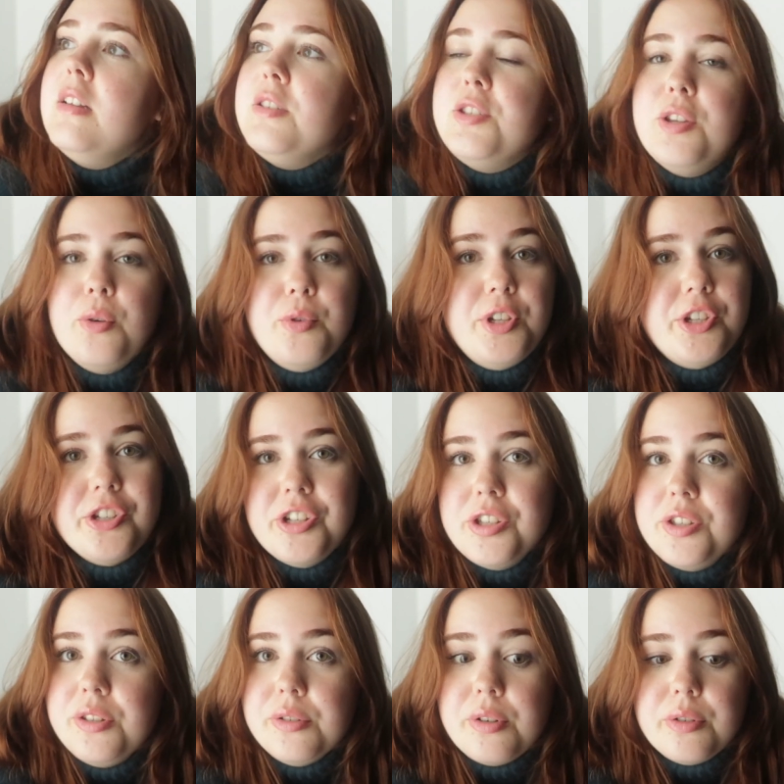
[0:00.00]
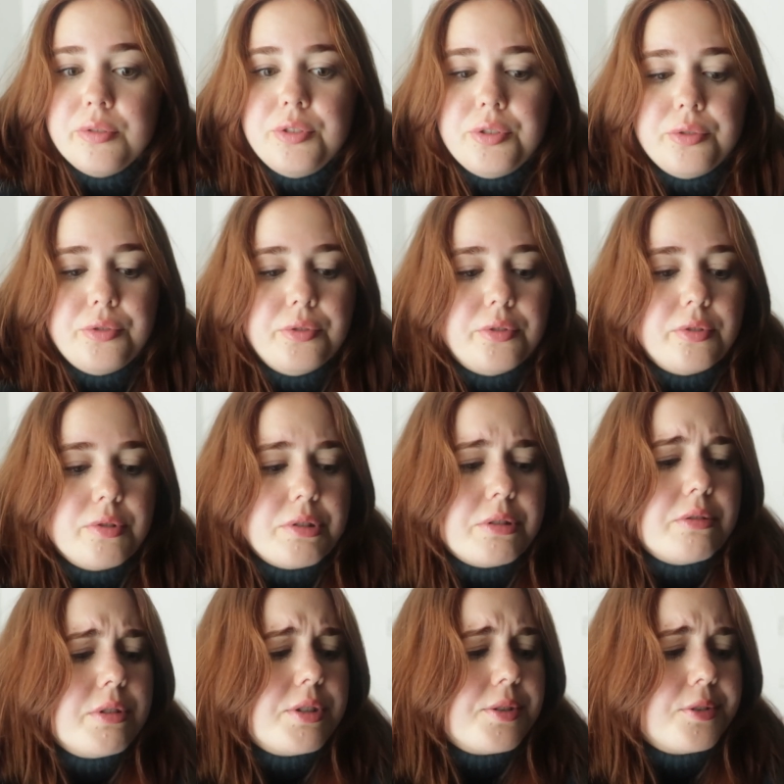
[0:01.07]
So it's just to go to the
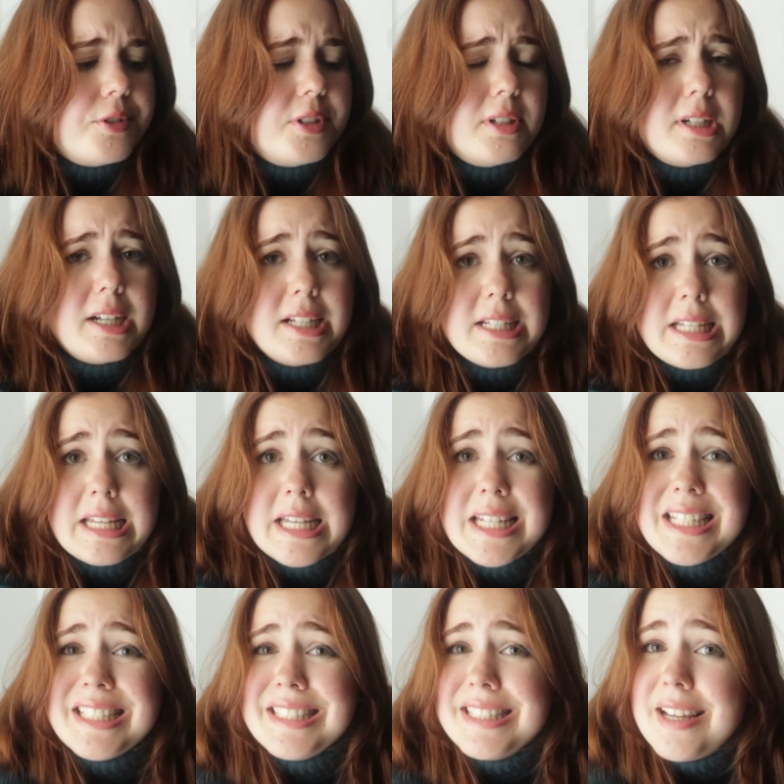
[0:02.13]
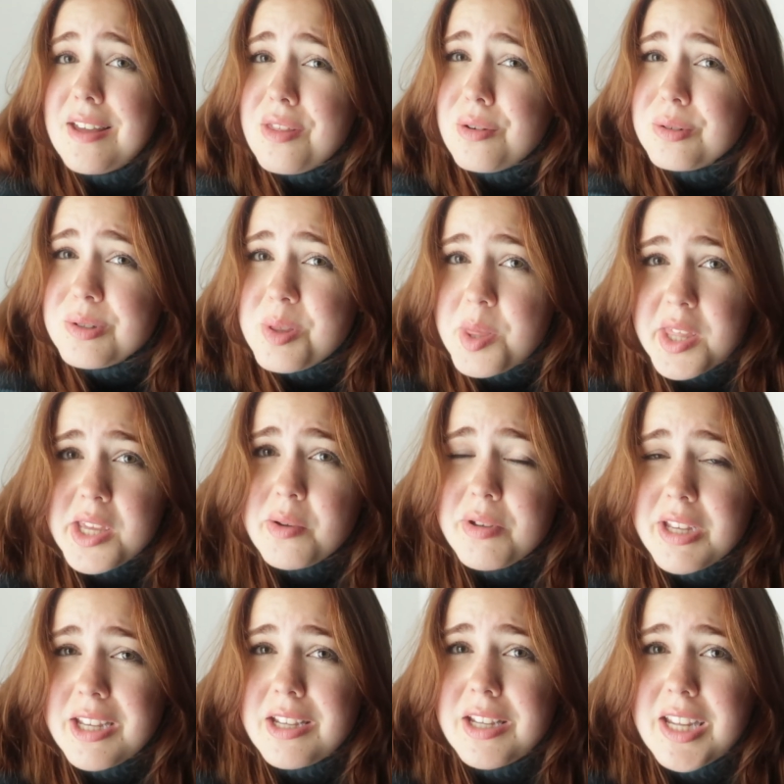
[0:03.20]
grocery store, and I don't think
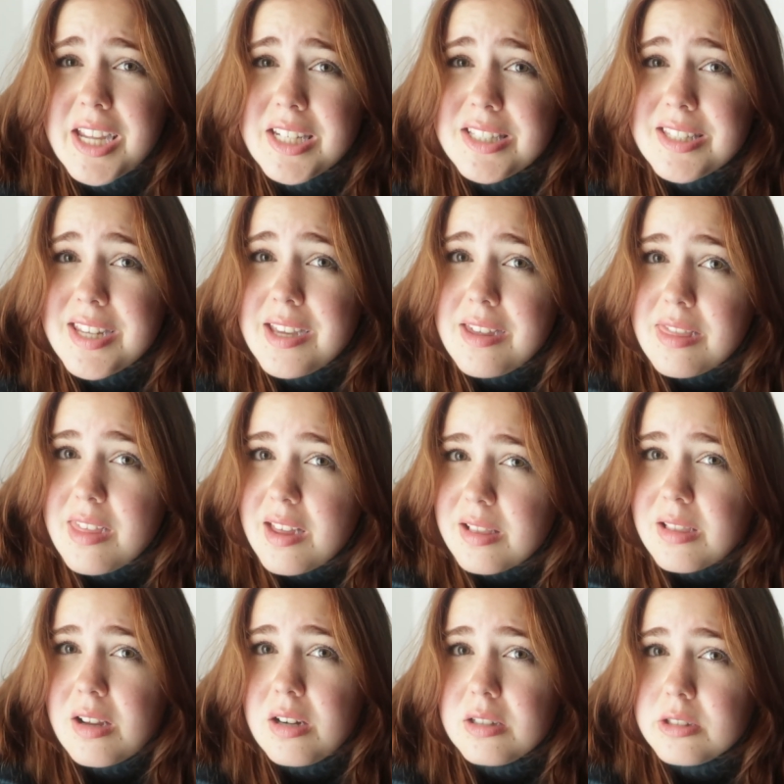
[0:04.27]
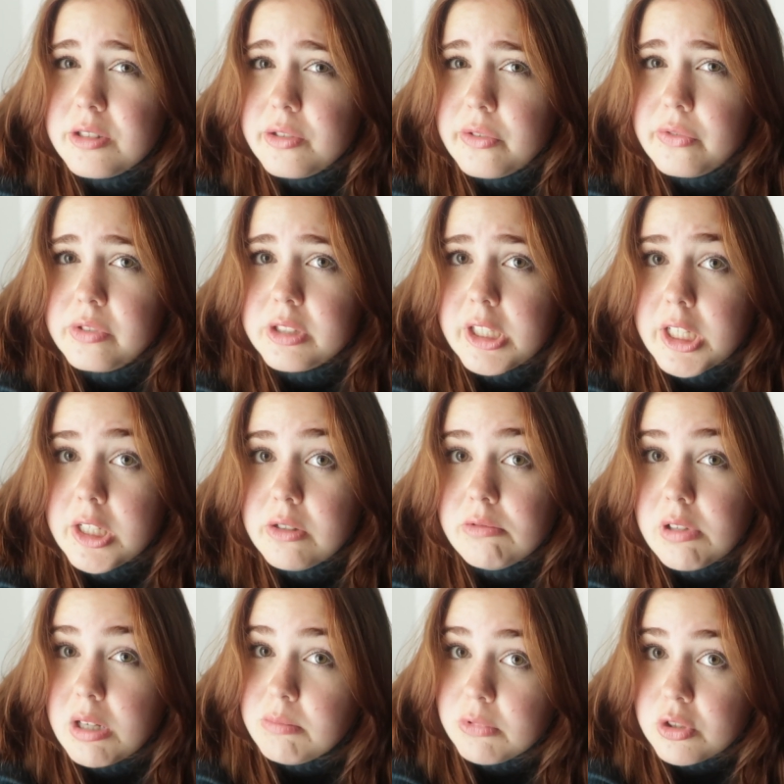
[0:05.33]
we can take that car to the
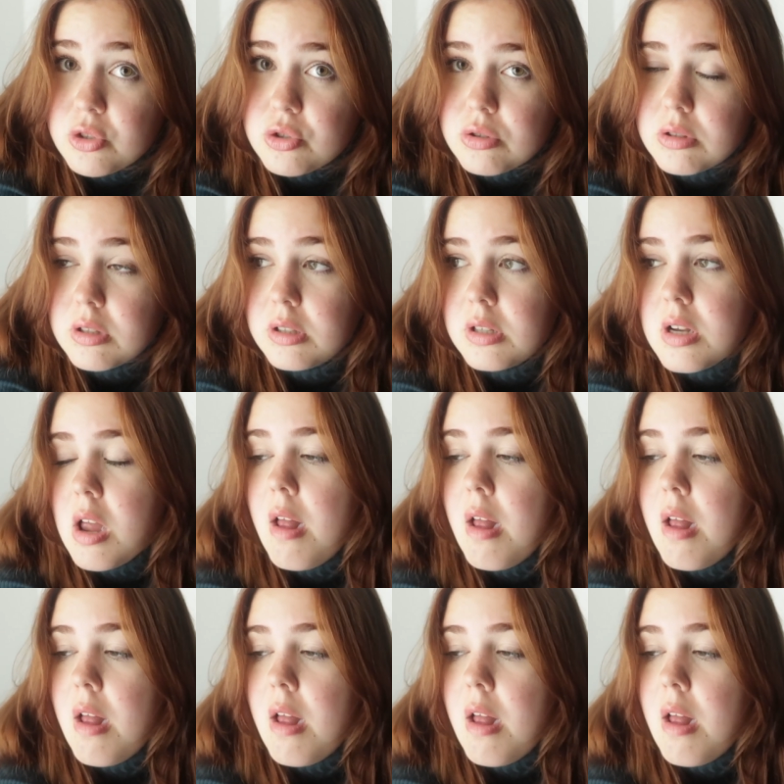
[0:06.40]
volcano. I'm not sure.